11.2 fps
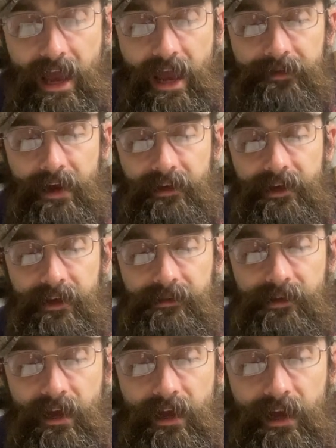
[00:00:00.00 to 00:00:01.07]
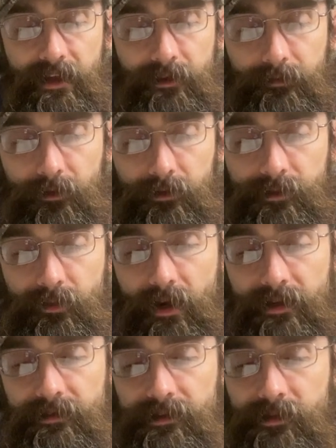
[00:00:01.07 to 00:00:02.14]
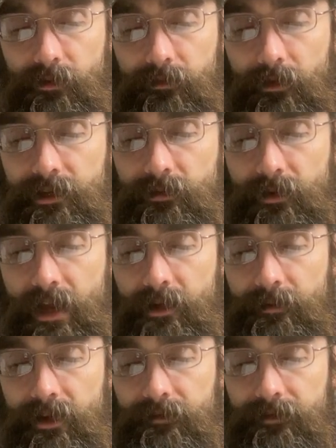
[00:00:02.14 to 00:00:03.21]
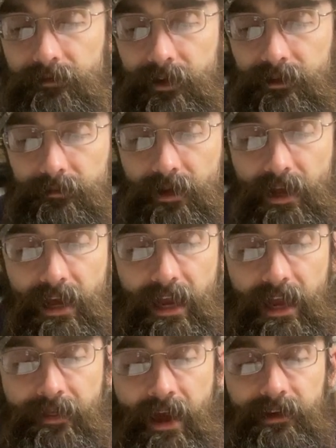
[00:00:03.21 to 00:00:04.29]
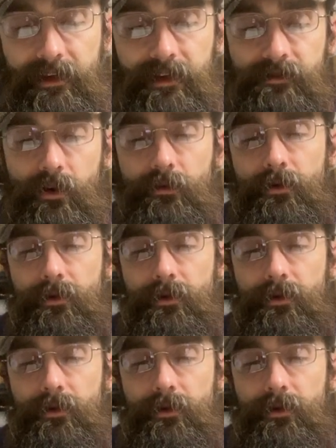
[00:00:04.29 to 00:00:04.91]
In that case, in the first Braita is referring to an enemy of the victim. In that case, although